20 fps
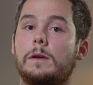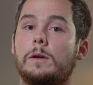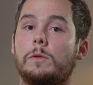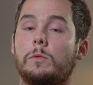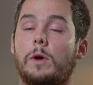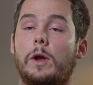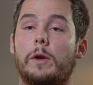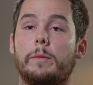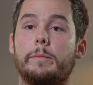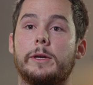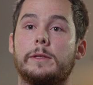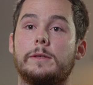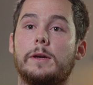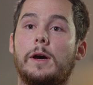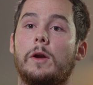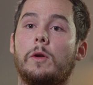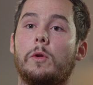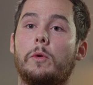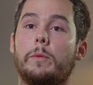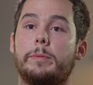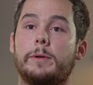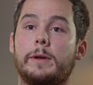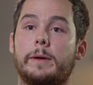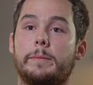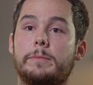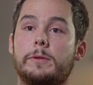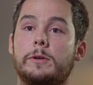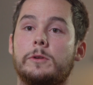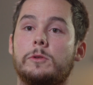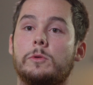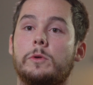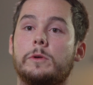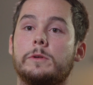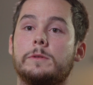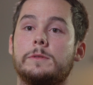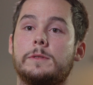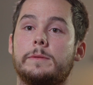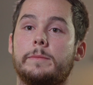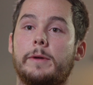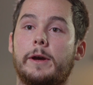And Ronald McDonald opened up their
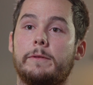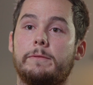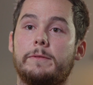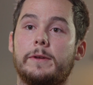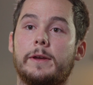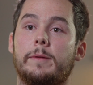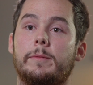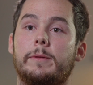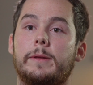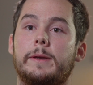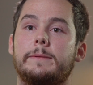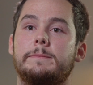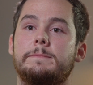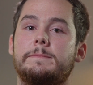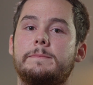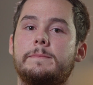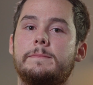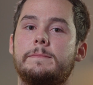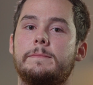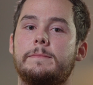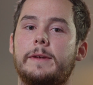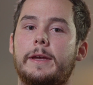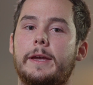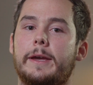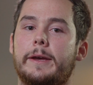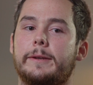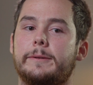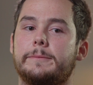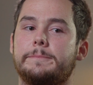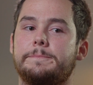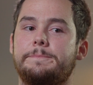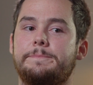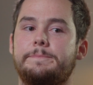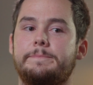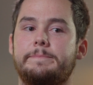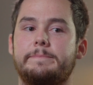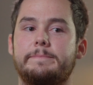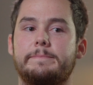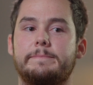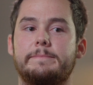doors to my family and
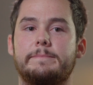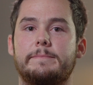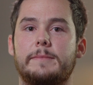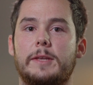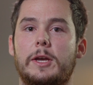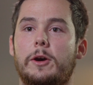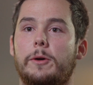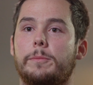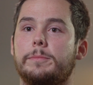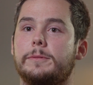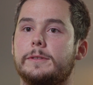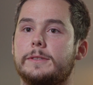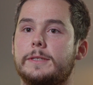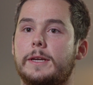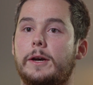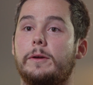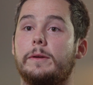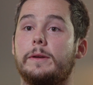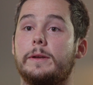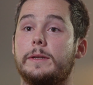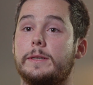helped us out in